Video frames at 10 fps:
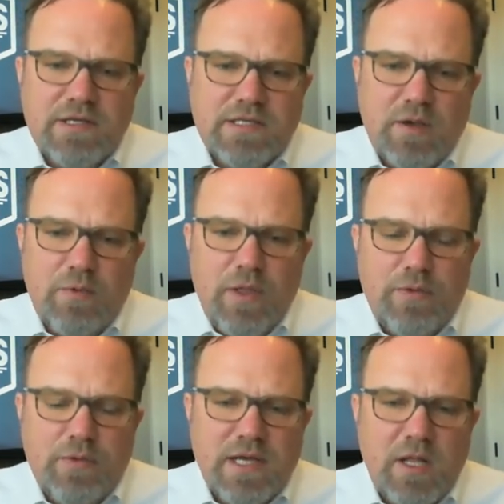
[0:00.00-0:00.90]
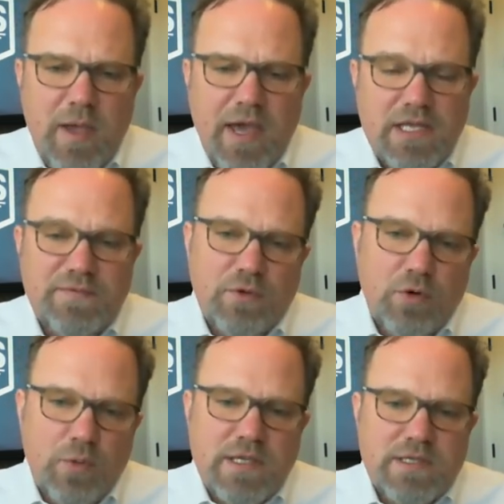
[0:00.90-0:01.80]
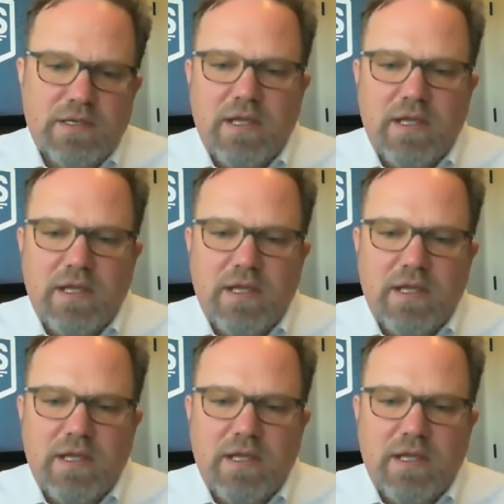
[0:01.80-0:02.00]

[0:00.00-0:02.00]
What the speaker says: as I went through telematics for a reason,